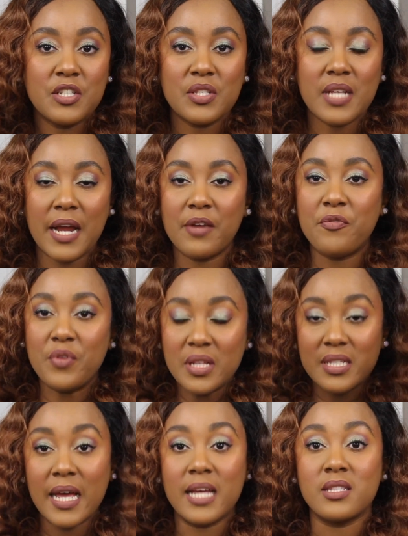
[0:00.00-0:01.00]
it just kind of
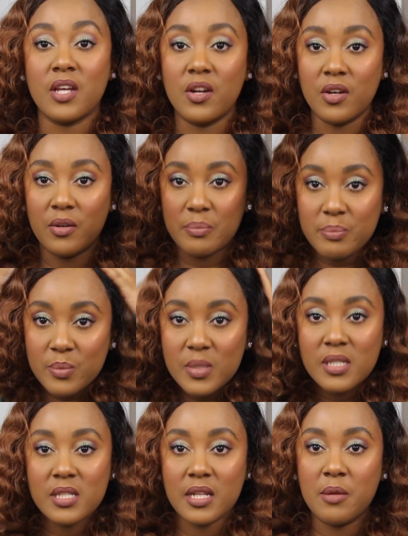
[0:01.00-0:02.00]
feels like it's gonna
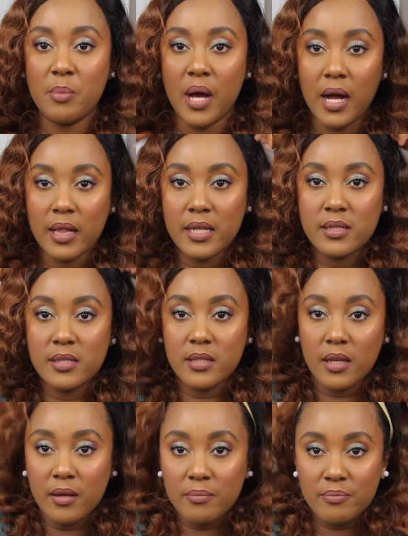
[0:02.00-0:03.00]
slip back. Let's
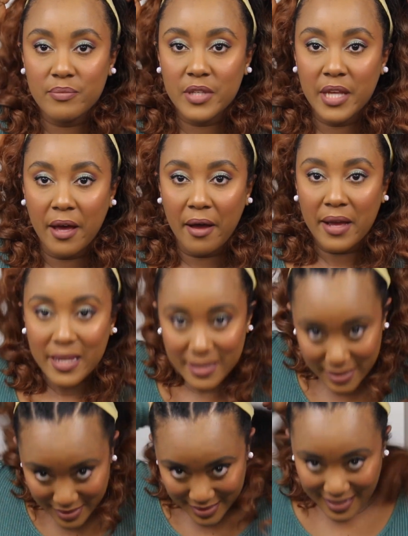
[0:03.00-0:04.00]
see. Yeah,
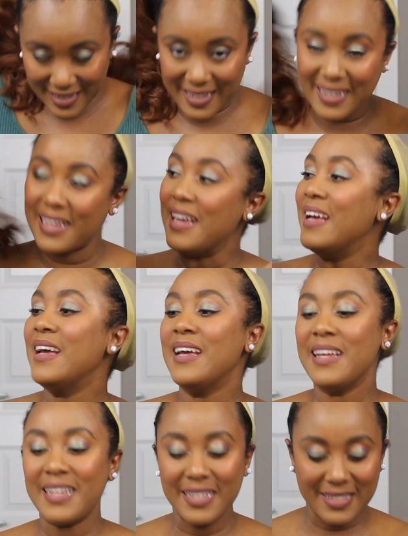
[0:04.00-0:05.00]
it's...
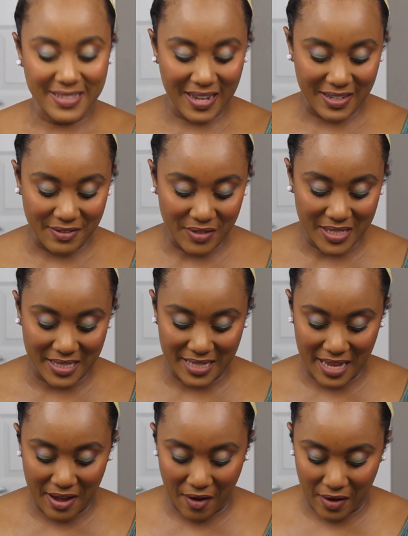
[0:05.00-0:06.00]
It's not even
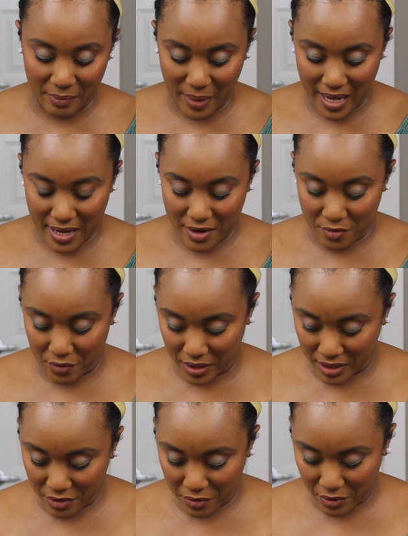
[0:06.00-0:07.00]
staying on my head
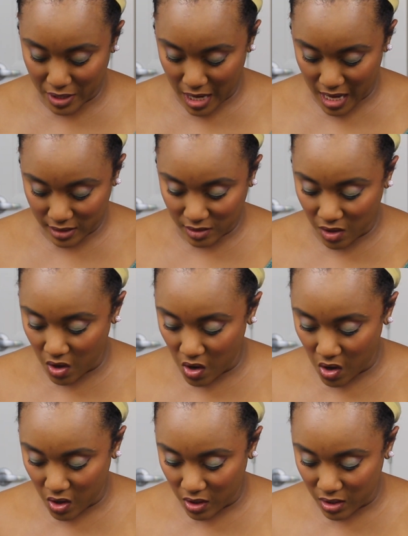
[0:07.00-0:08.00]
really good at
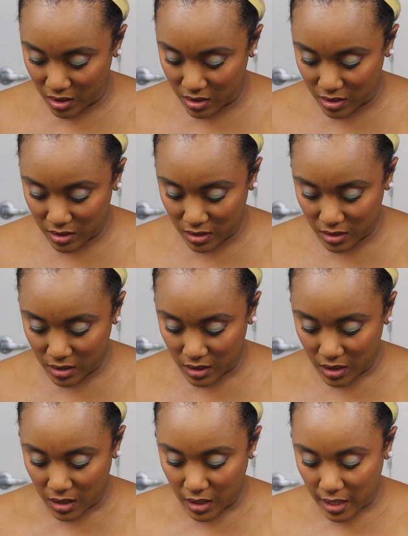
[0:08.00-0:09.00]
all.
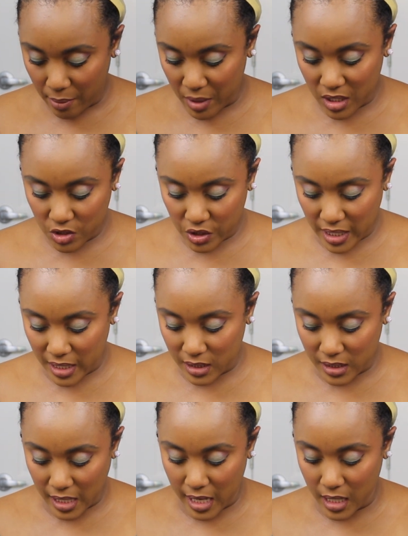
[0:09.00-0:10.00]
Okay, I'm gonna try
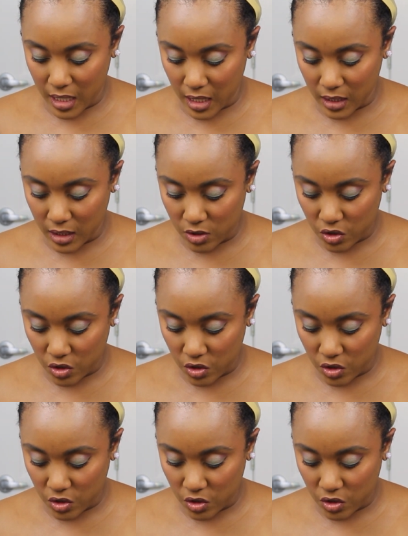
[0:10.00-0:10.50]
tightening the